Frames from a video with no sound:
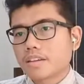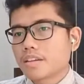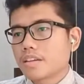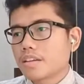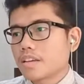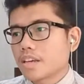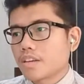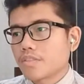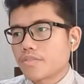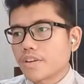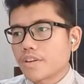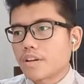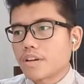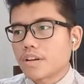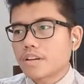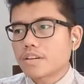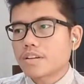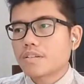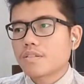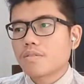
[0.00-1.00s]
If
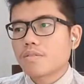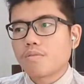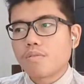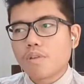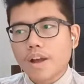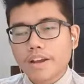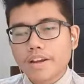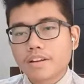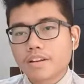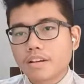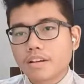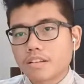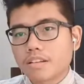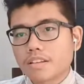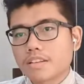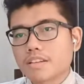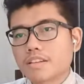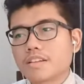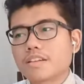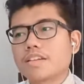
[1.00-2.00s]
not, why not?
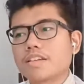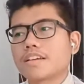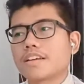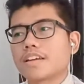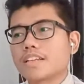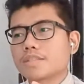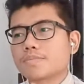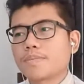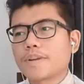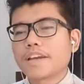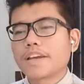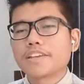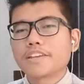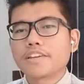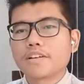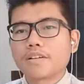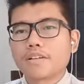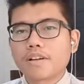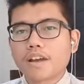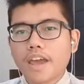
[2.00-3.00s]
Explain
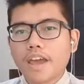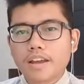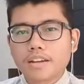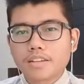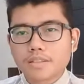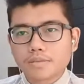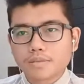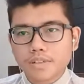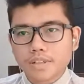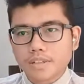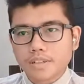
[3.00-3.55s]
your answer.